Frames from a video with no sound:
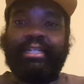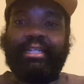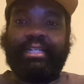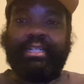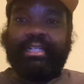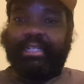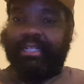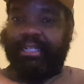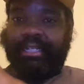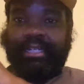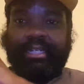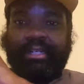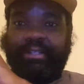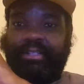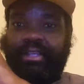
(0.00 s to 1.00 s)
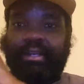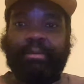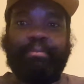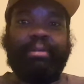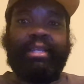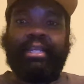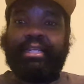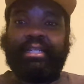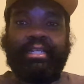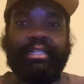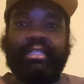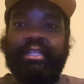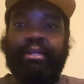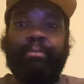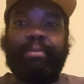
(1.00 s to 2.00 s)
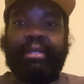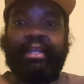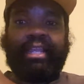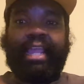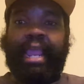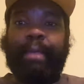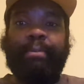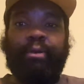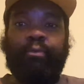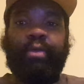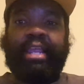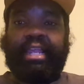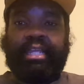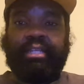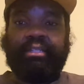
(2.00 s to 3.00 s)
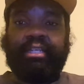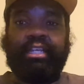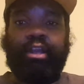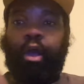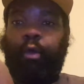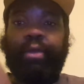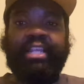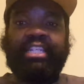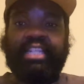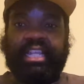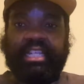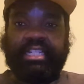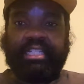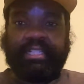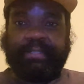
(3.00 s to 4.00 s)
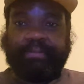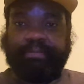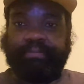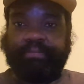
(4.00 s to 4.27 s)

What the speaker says: It's gonna be a game of the week. It always is.